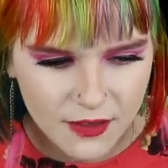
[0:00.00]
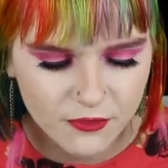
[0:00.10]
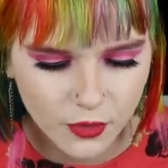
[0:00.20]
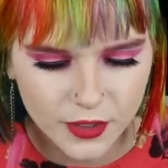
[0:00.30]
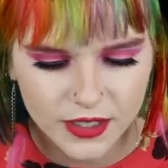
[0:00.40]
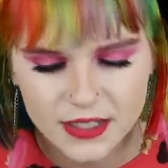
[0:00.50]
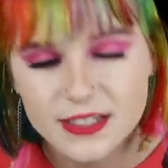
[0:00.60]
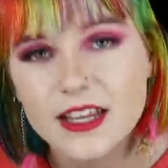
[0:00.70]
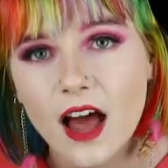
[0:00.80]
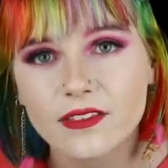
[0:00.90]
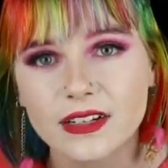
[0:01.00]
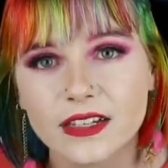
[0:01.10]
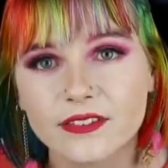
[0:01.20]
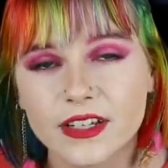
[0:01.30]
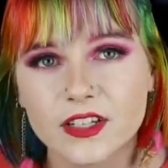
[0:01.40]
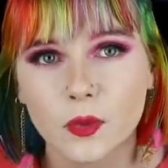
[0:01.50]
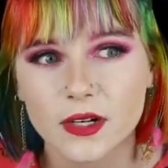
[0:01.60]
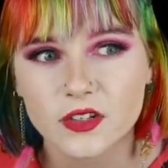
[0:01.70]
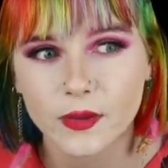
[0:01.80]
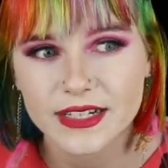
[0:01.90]
Voting conservative is what
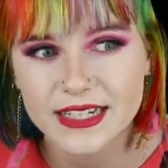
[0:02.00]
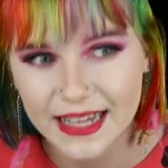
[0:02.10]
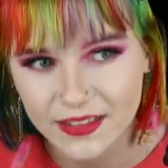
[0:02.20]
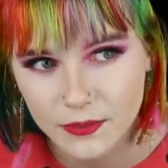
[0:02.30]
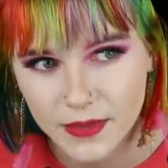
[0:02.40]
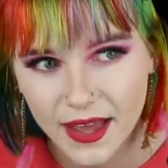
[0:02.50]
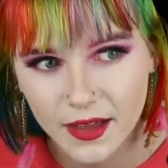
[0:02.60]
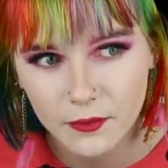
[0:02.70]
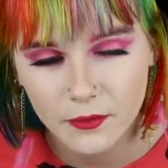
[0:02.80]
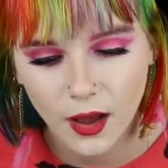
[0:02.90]
is going to get them there.